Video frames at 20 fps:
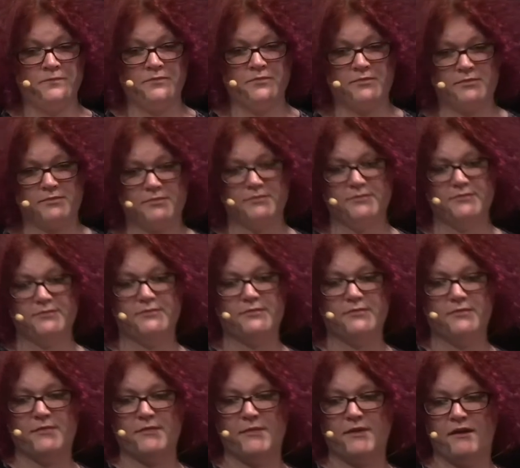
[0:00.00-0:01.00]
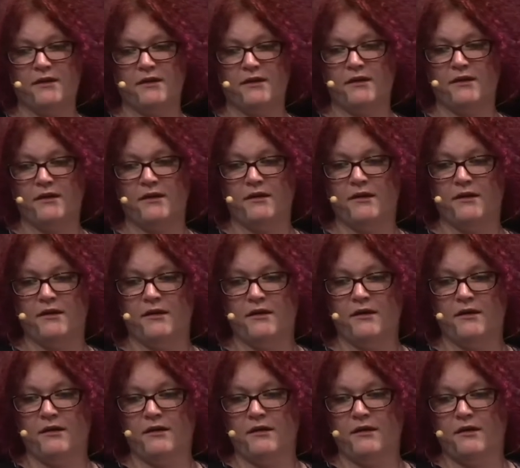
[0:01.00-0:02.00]

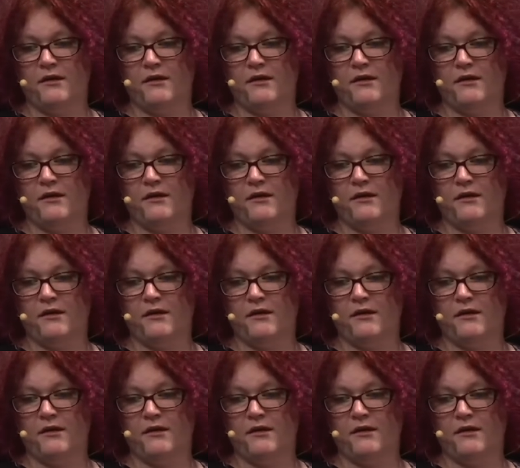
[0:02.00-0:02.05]
Nobody speaks.